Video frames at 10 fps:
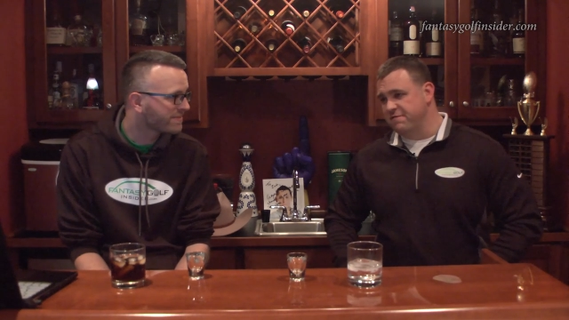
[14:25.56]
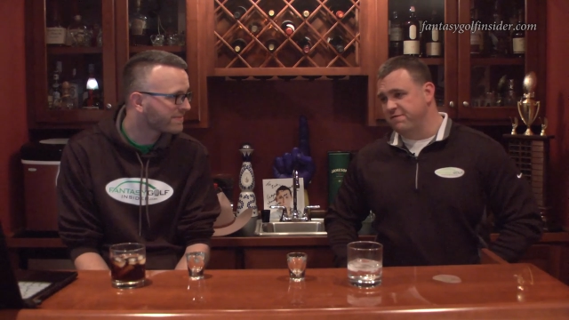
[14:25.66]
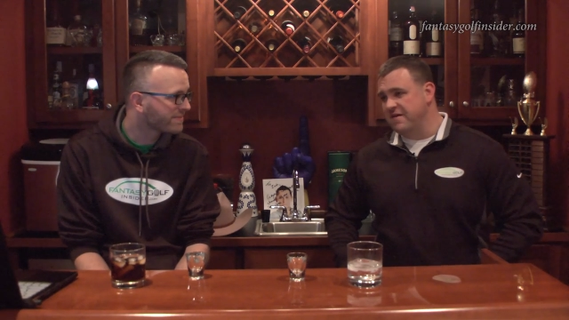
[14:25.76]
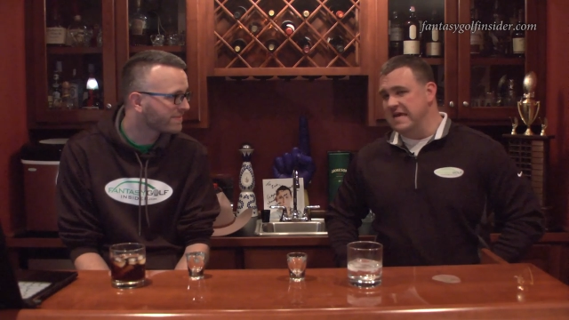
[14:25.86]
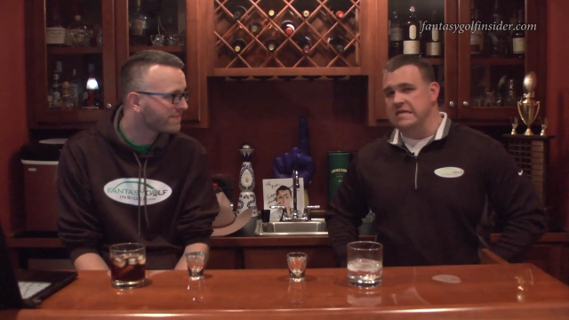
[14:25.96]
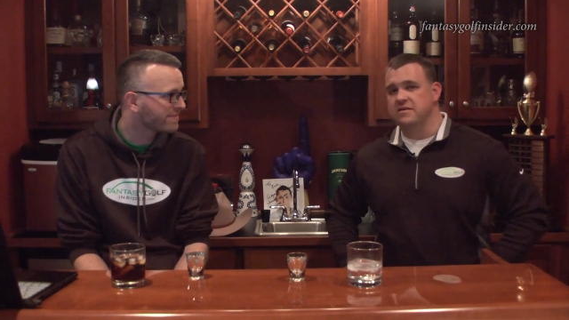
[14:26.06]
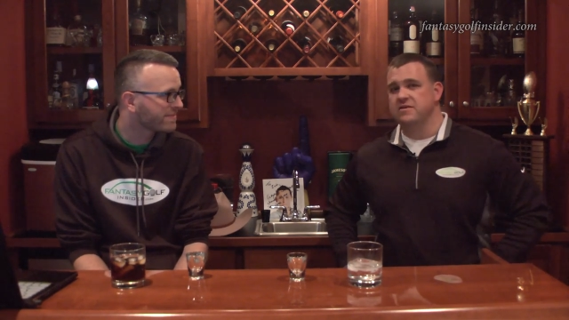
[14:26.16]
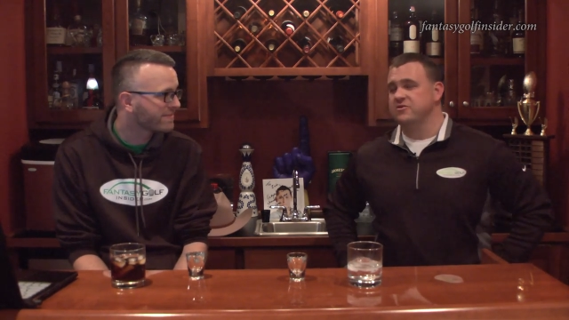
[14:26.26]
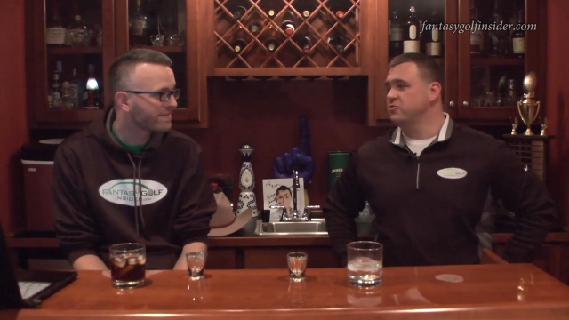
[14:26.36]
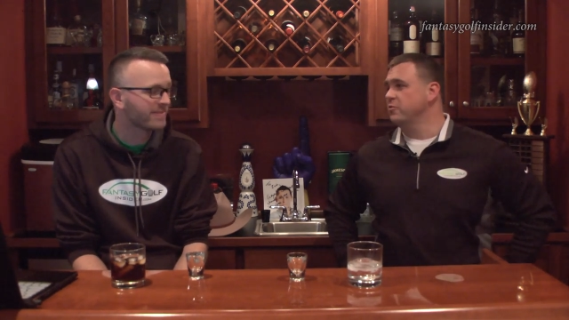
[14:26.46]
Speaker 1: fade
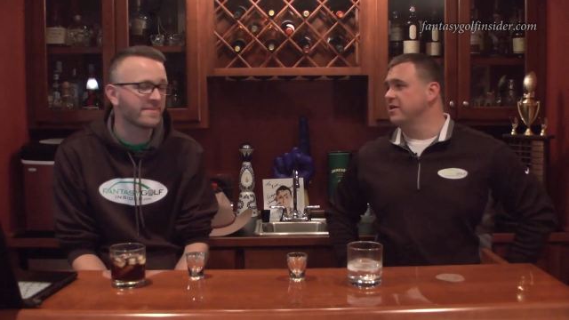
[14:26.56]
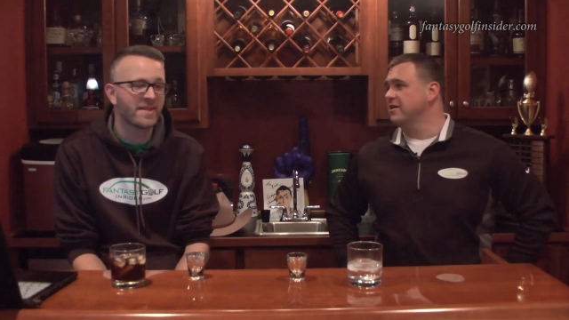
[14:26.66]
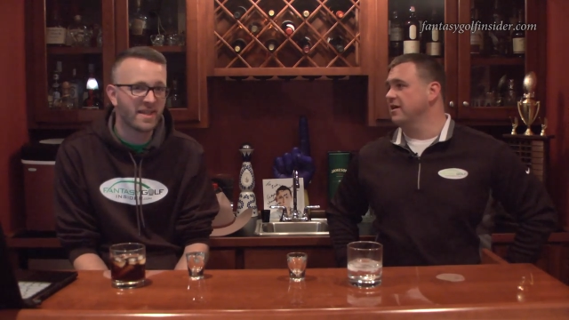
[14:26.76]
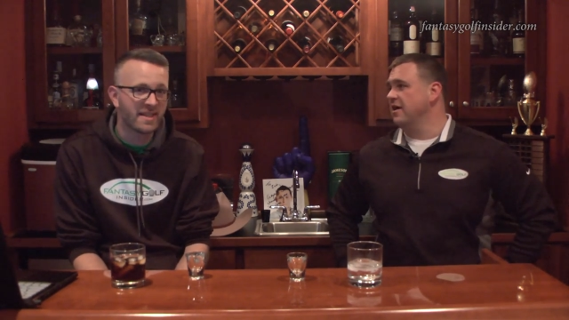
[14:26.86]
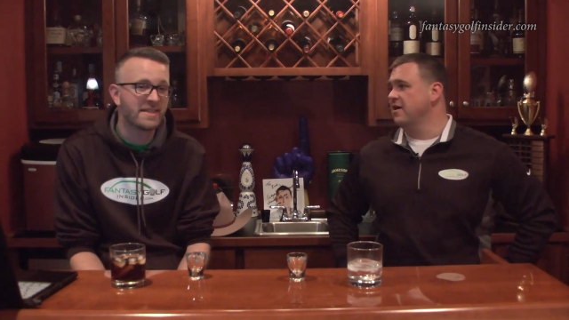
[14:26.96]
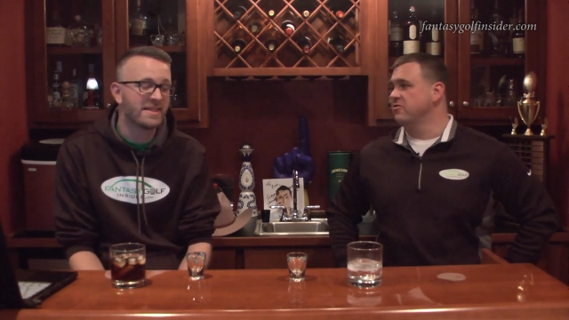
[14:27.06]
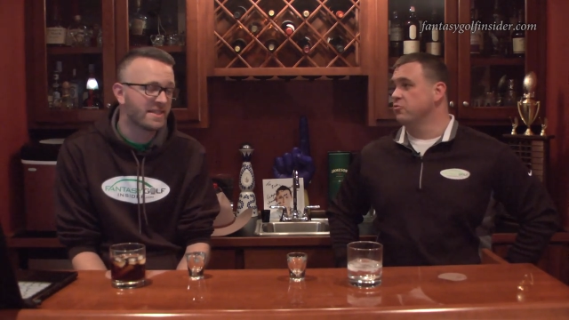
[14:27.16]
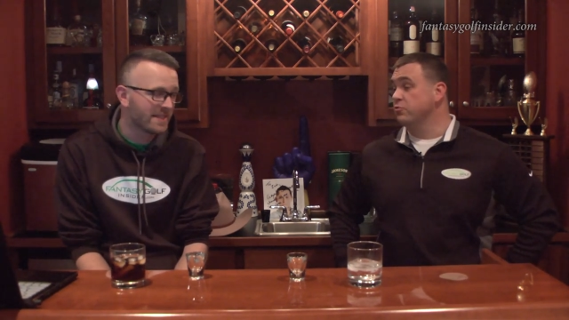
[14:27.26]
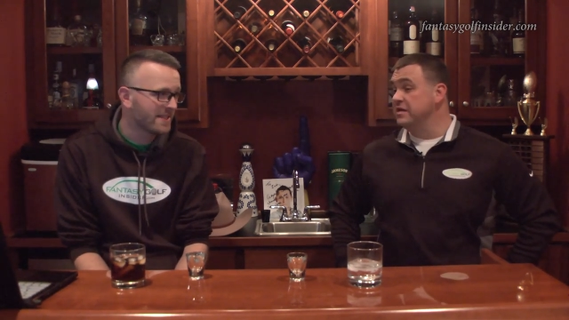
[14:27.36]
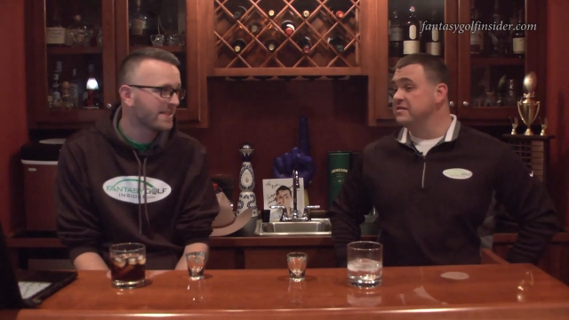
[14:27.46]
this week, and the
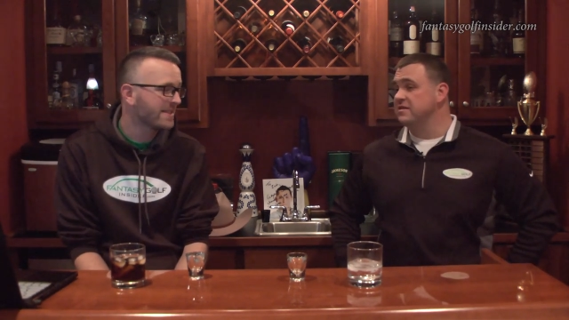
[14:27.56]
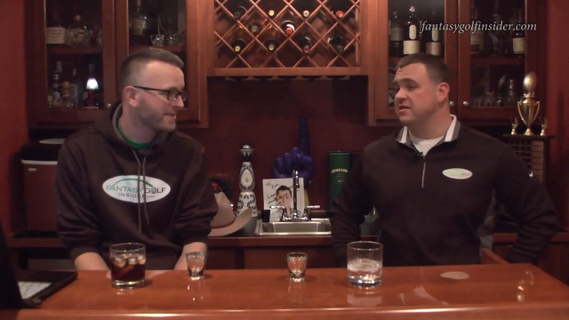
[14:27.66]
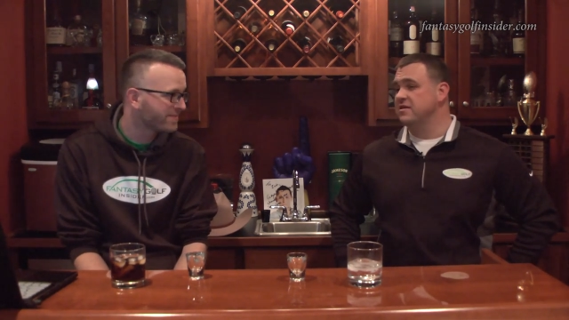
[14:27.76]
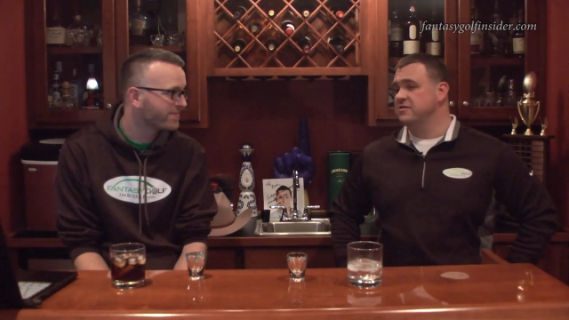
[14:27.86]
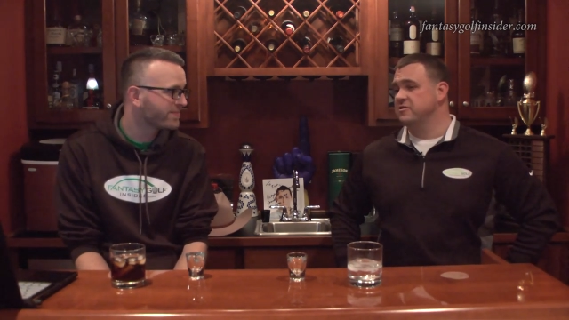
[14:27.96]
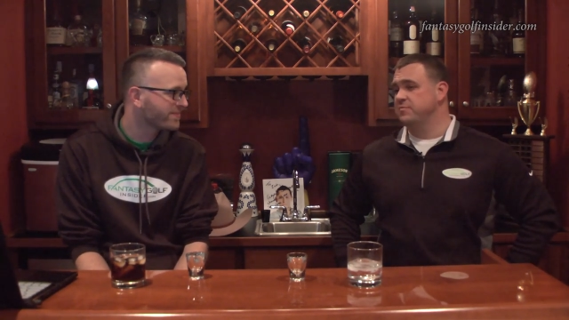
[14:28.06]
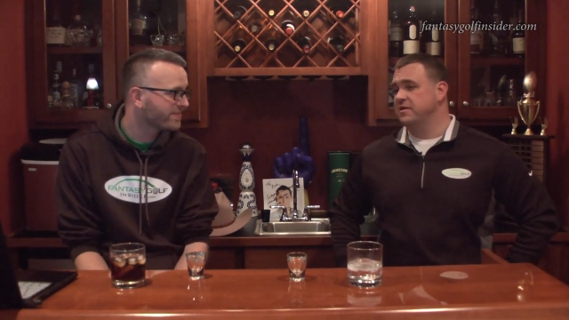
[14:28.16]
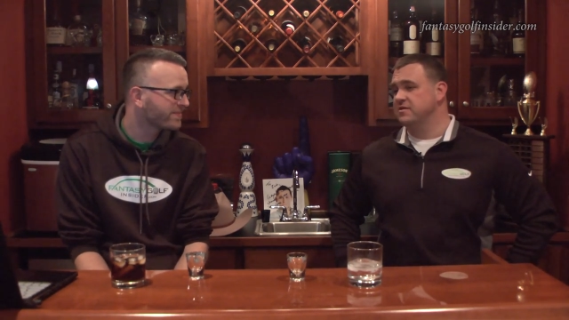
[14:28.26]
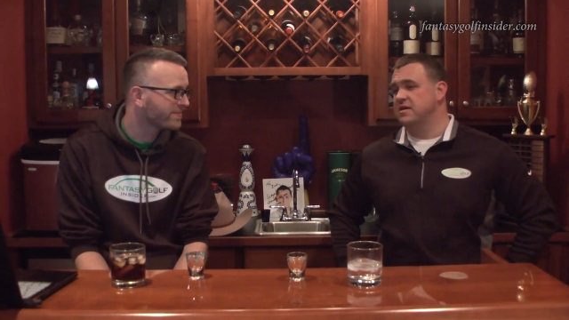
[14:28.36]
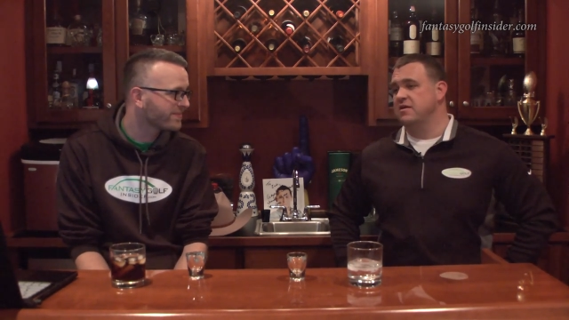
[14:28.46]
reason is is
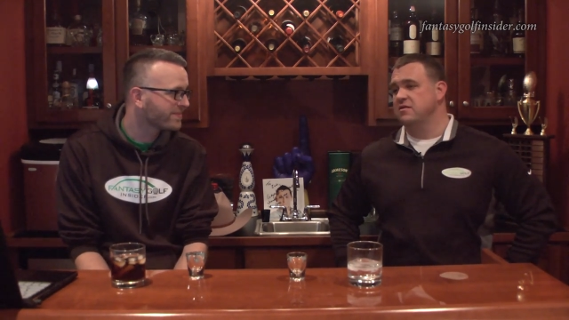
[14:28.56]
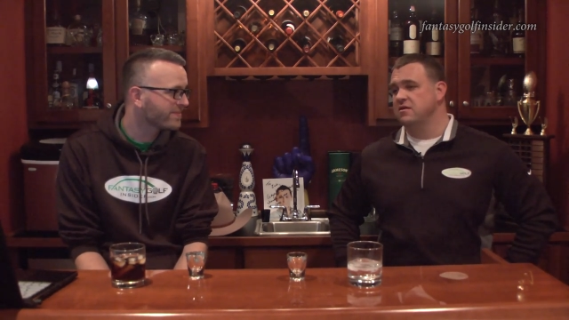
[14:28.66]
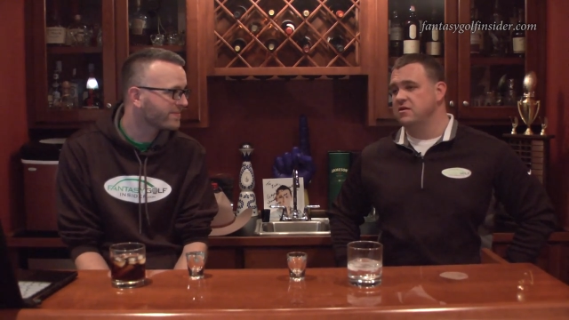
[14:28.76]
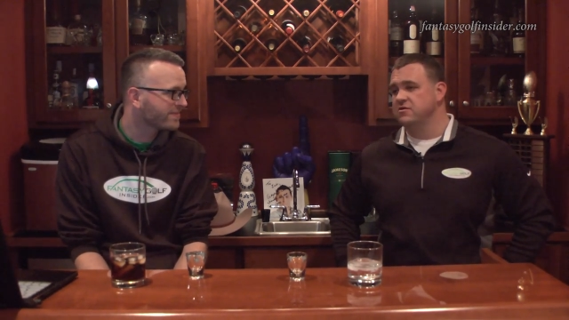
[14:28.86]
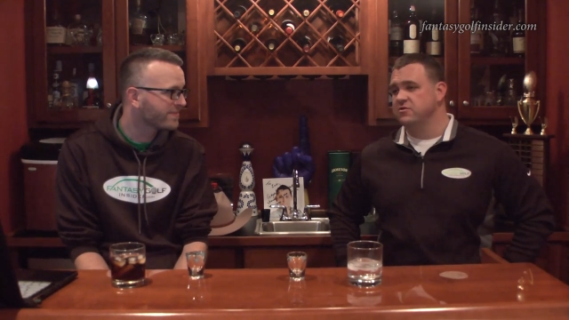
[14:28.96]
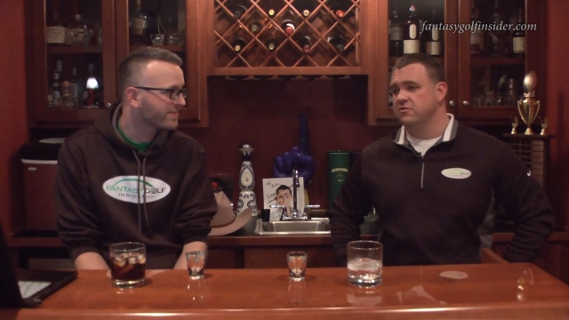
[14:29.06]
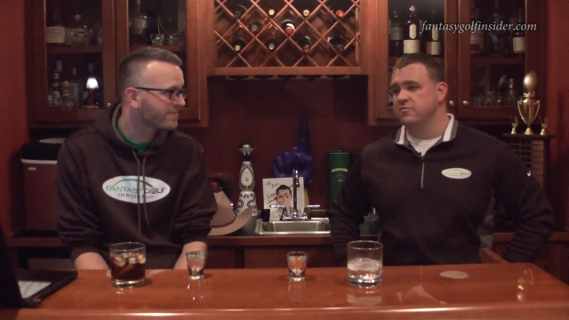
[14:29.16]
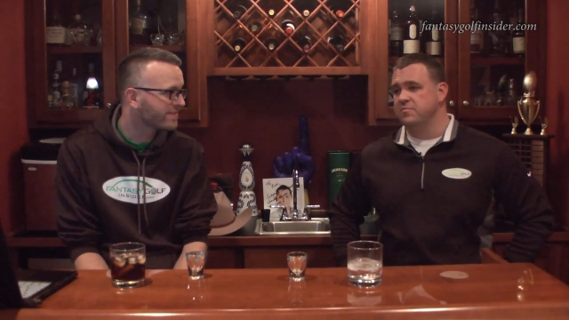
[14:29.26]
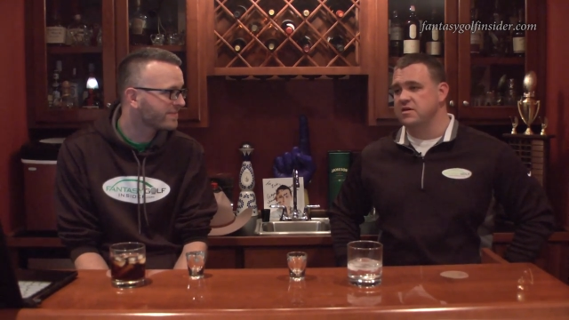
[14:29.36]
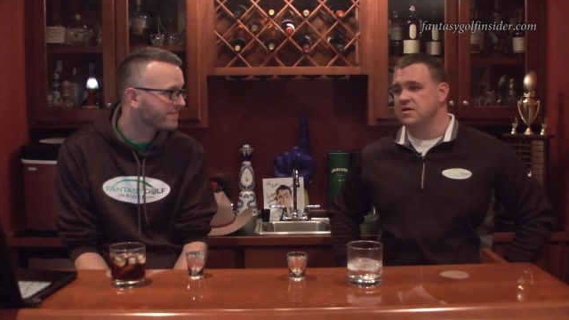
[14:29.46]
because I think he's going to
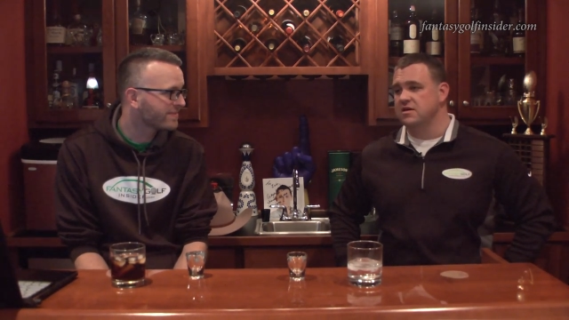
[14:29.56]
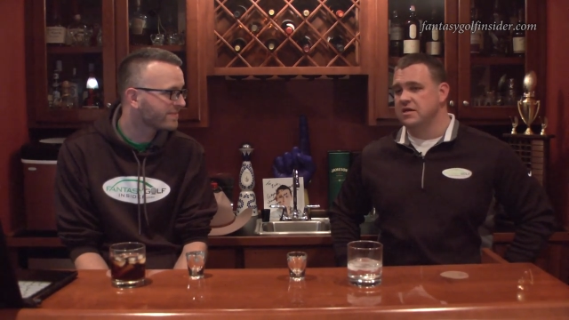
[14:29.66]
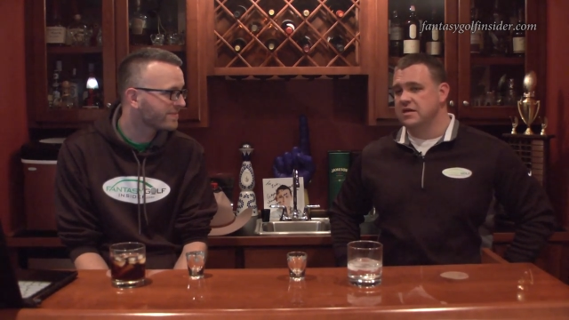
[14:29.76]
be